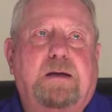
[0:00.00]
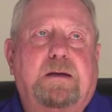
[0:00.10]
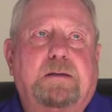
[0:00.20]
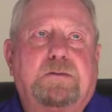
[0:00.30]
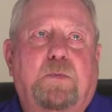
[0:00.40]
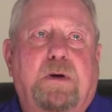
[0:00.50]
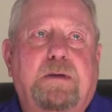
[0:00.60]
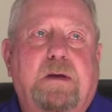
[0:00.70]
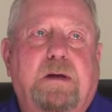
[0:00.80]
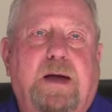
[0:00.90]
it's one
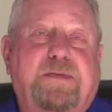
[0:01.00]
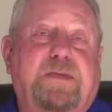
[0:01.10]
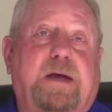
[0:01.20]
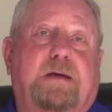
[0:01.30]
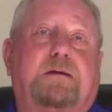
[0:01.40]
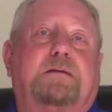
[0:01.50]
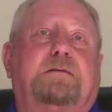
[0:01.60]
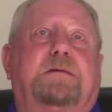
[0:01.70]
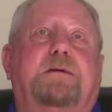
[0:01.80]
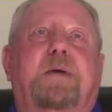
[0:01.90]
of I think
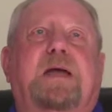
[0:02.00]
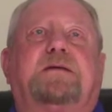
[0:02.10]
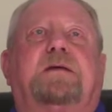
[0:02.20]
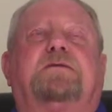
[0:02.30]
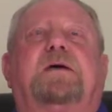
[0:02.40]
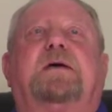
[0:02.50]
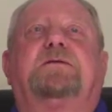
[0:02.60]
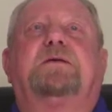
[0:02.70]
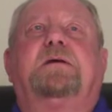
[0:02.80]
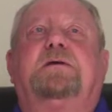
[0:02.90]
the amazing
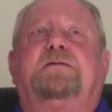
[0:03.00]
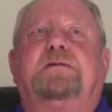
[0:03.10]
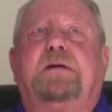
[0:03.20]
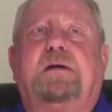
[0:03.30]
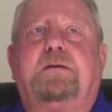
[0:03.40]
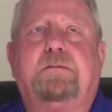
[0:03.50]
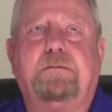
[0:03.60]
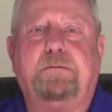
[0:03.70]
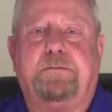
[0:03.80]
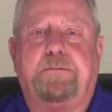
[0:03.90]
things is the
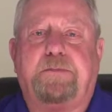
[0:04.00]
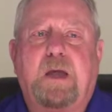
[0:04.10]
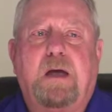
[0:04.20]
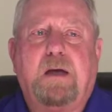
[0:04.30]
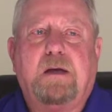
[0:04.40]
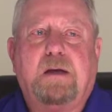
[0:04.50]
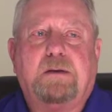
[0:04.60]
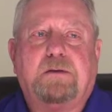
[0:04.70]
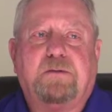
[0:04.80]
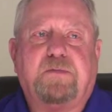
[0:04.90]

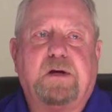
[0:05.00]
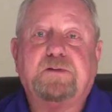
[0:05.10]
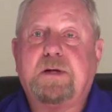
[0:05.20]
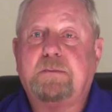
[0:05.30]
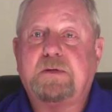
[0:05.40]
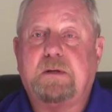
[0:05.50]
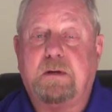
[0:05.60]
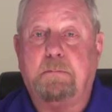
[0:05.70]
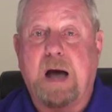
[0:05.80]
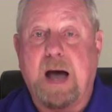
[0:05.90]
the friendships
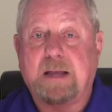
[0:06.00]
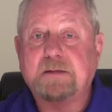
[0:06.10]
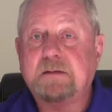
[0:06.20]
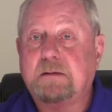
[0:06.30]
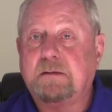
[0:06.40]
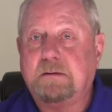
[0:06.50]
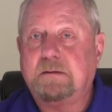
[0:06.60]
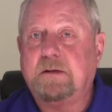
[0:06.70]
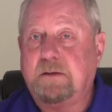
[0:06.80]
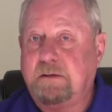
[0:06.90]
and the bonds
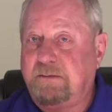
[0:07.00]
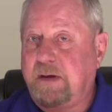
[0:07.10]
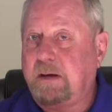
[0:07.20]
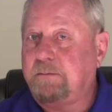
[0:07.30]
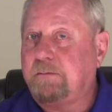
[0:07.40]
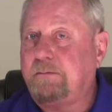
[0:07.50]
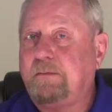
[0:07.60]
that you develop.